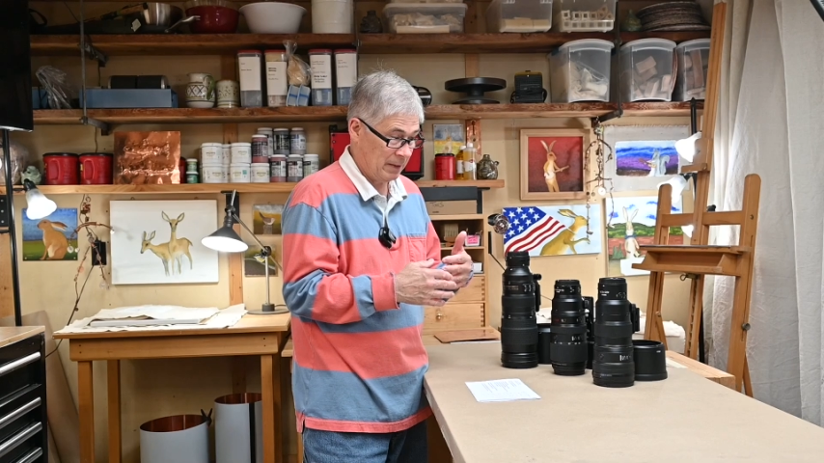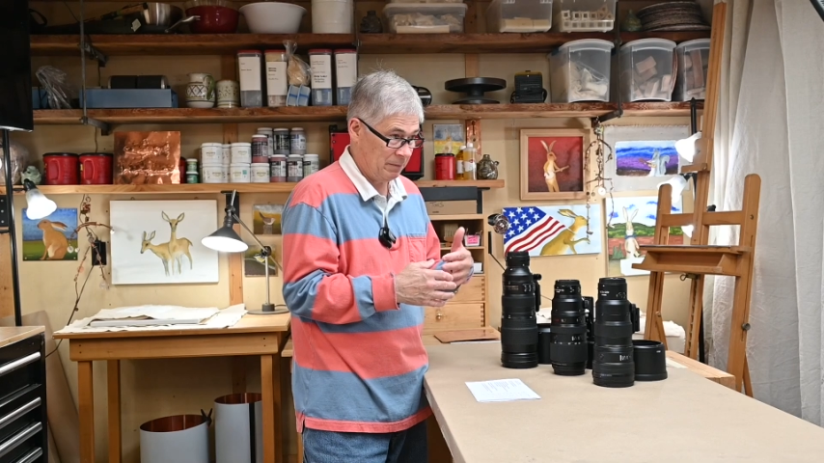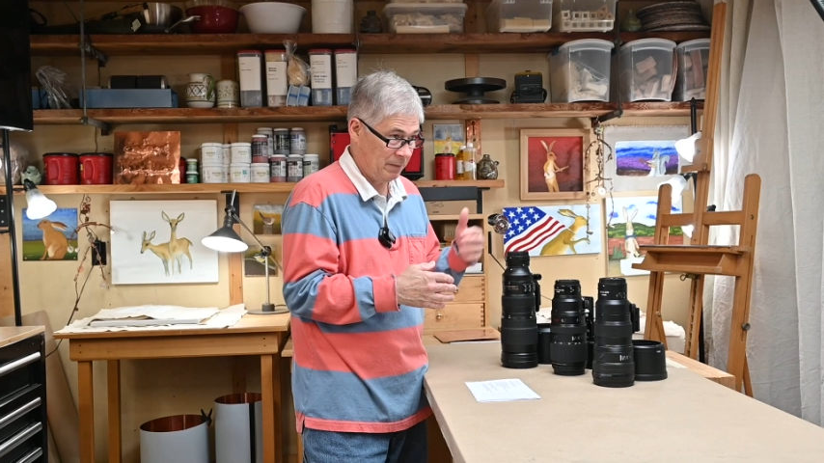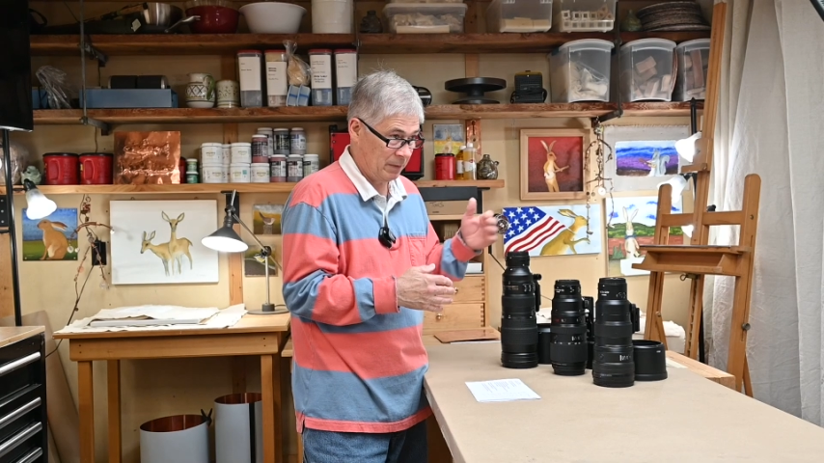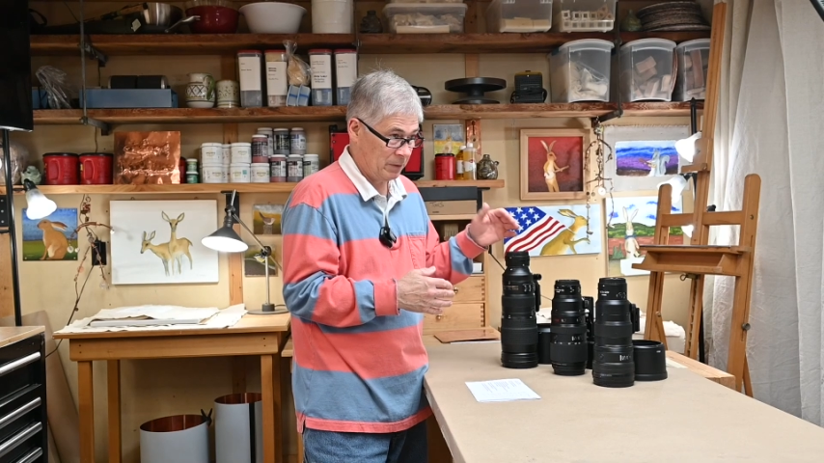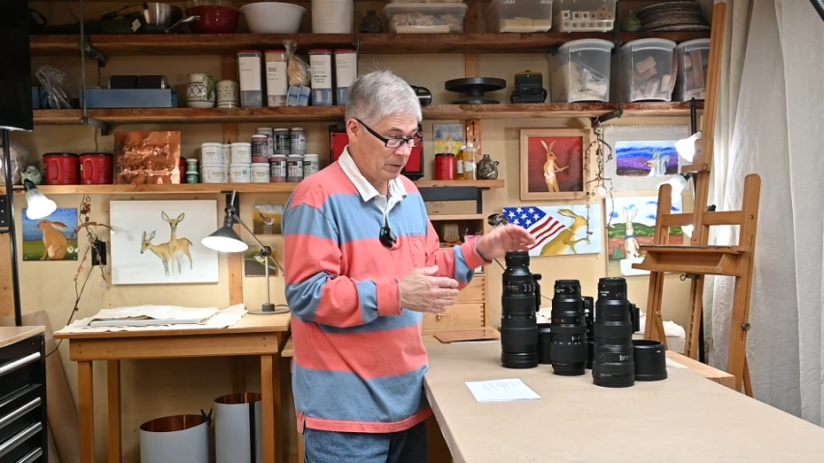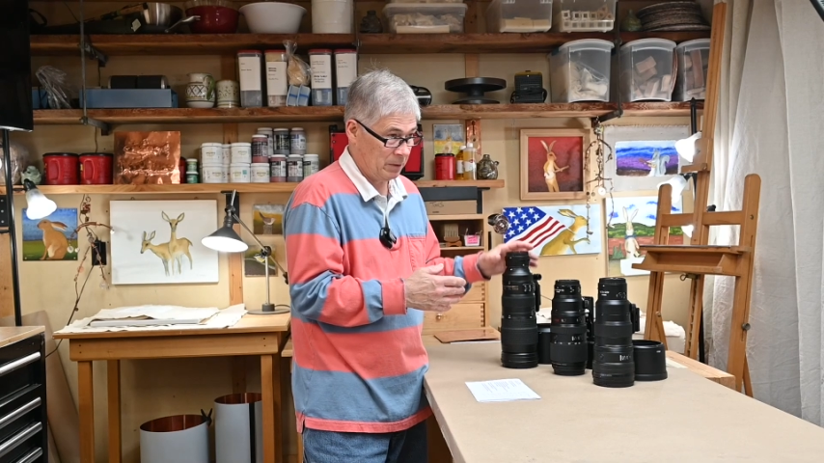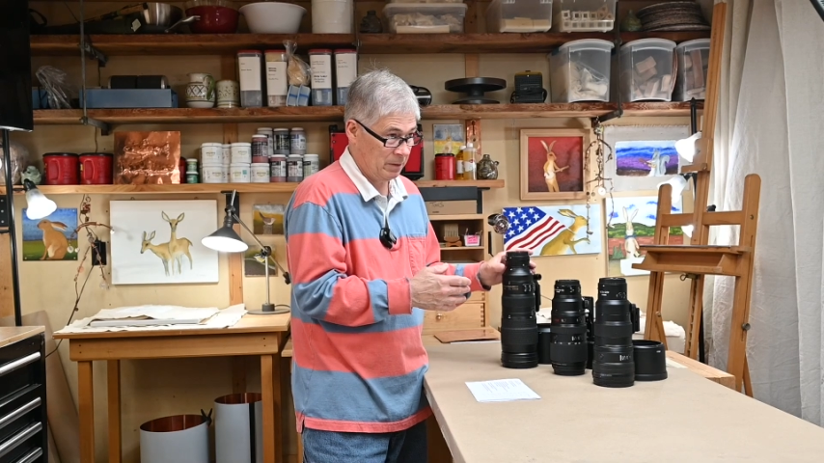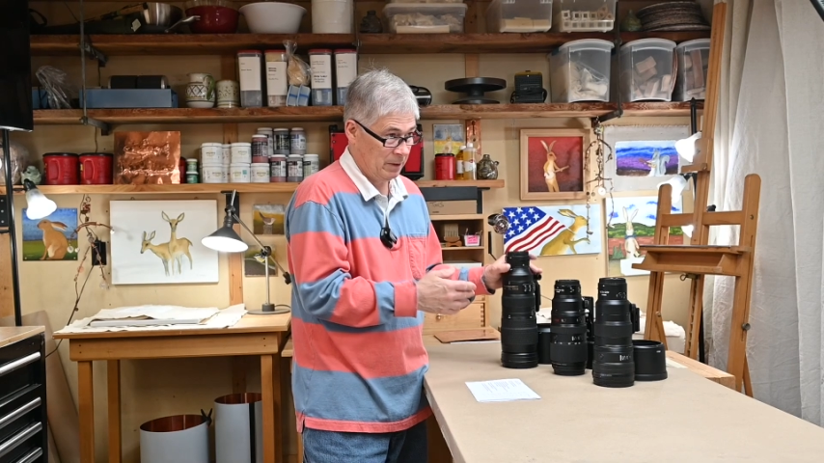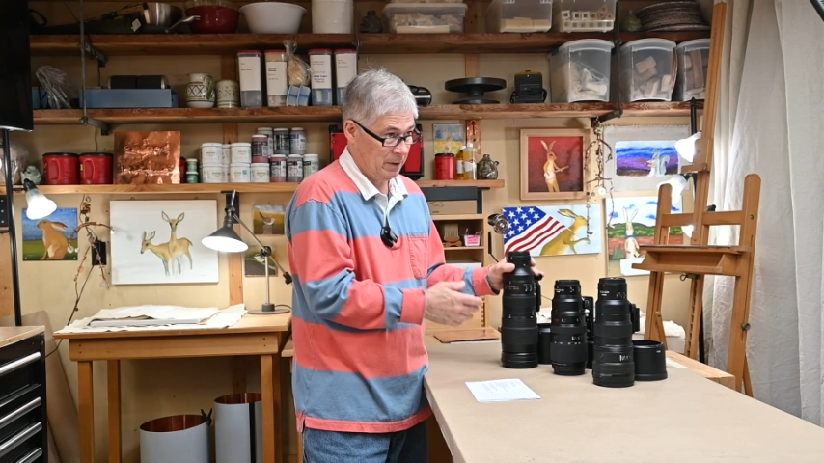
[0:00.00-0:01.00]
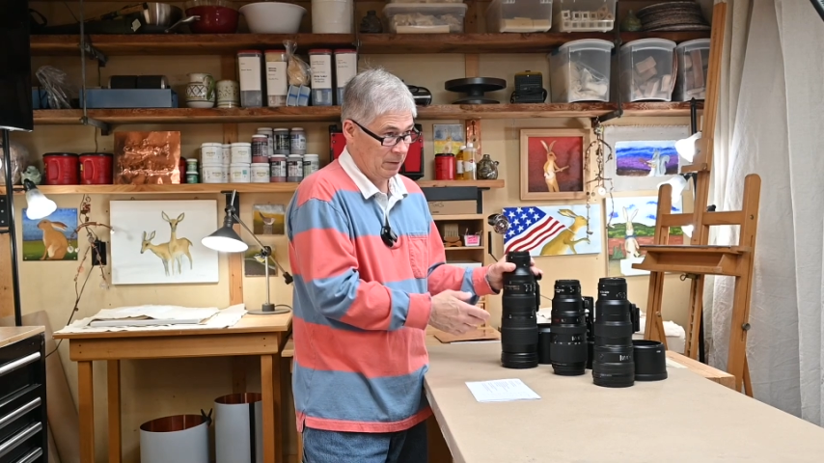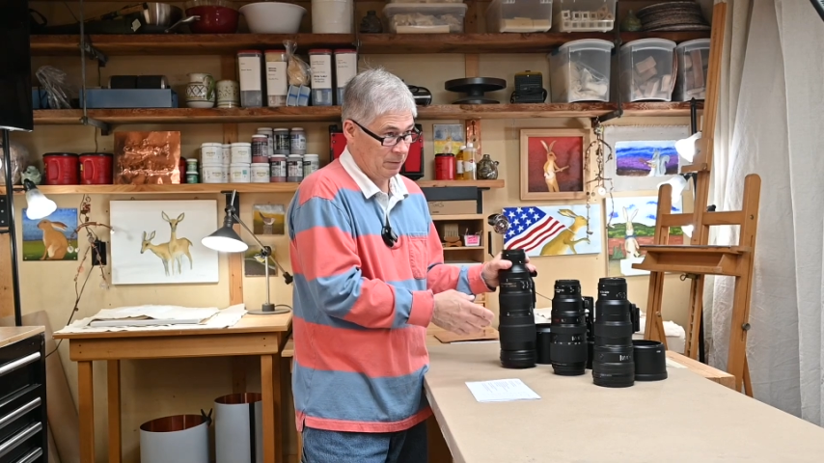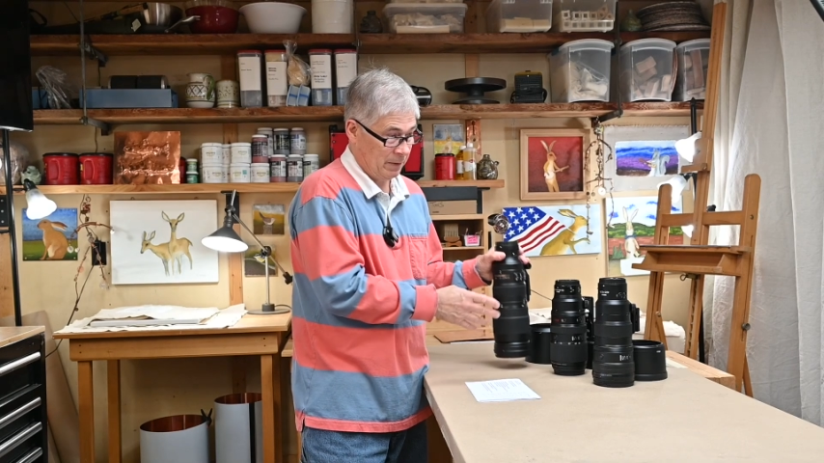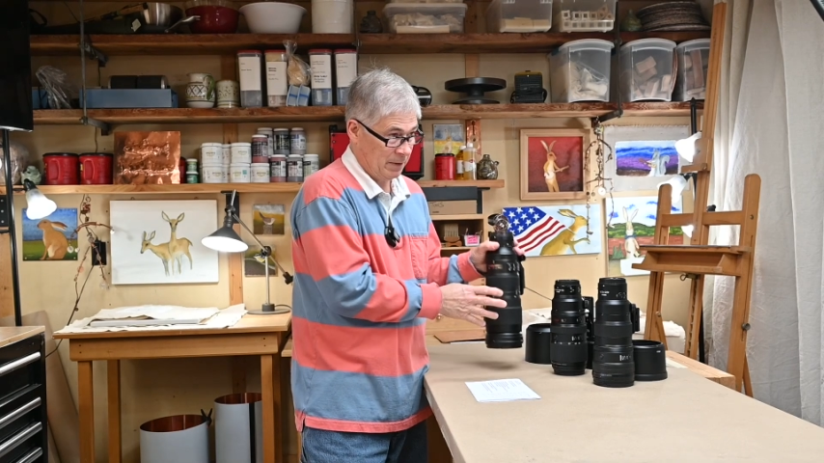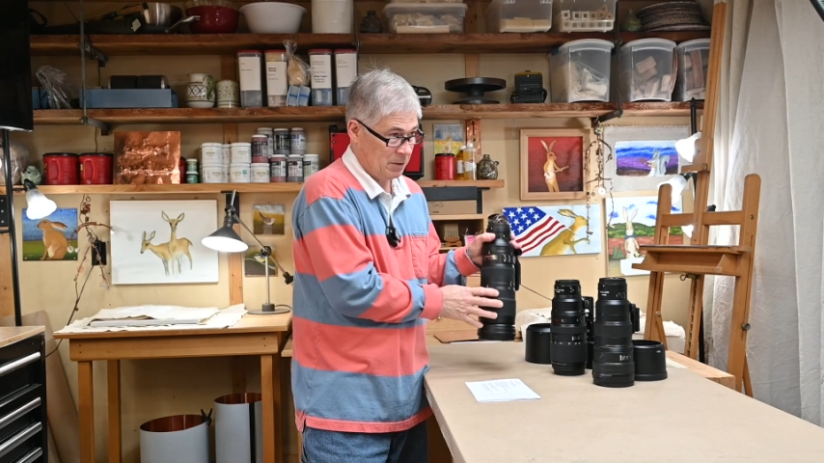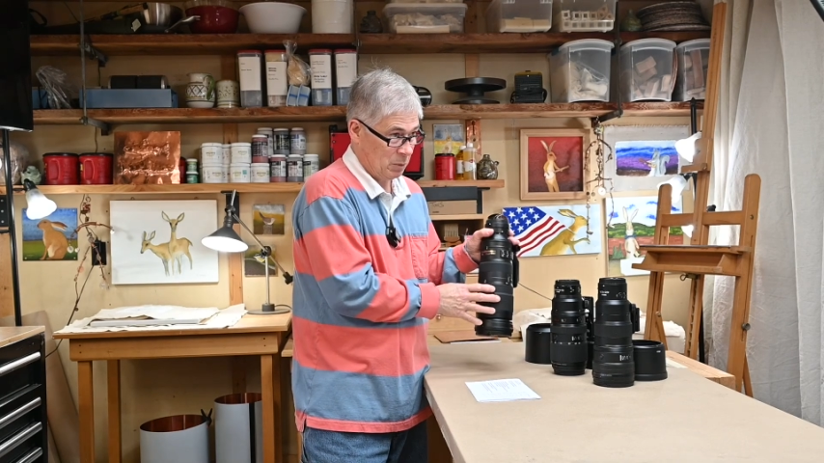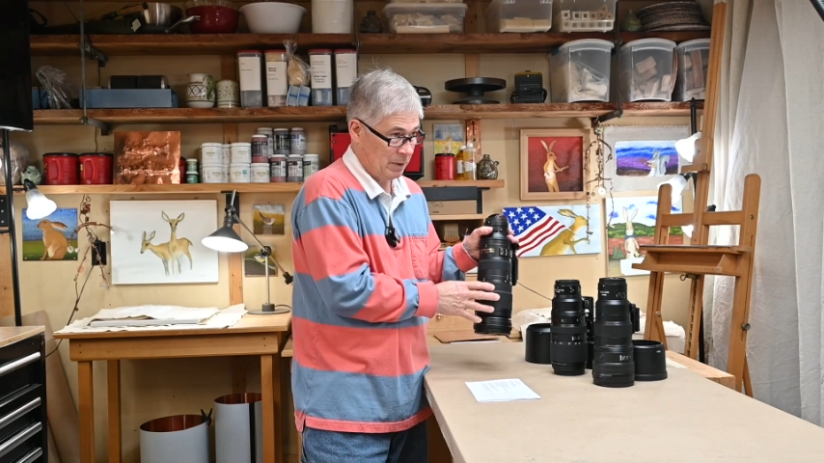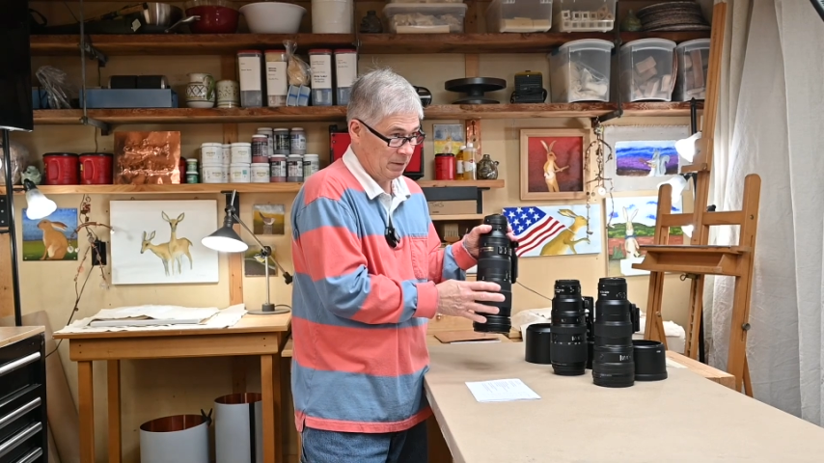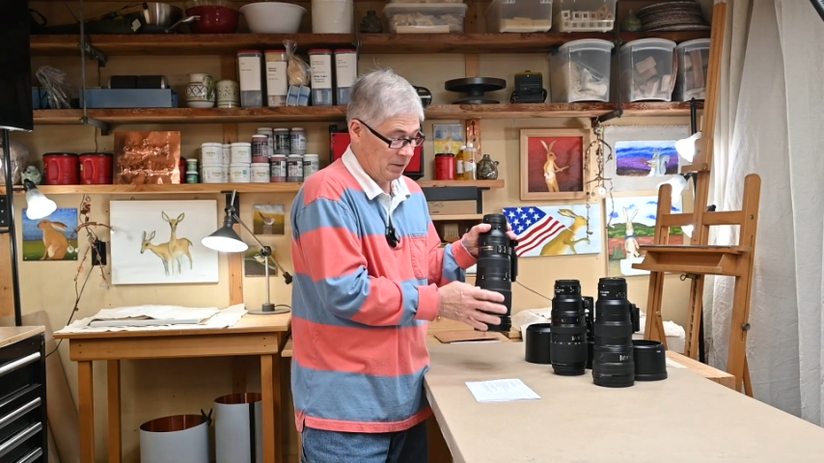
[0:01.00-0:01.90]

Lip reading: filter for this one,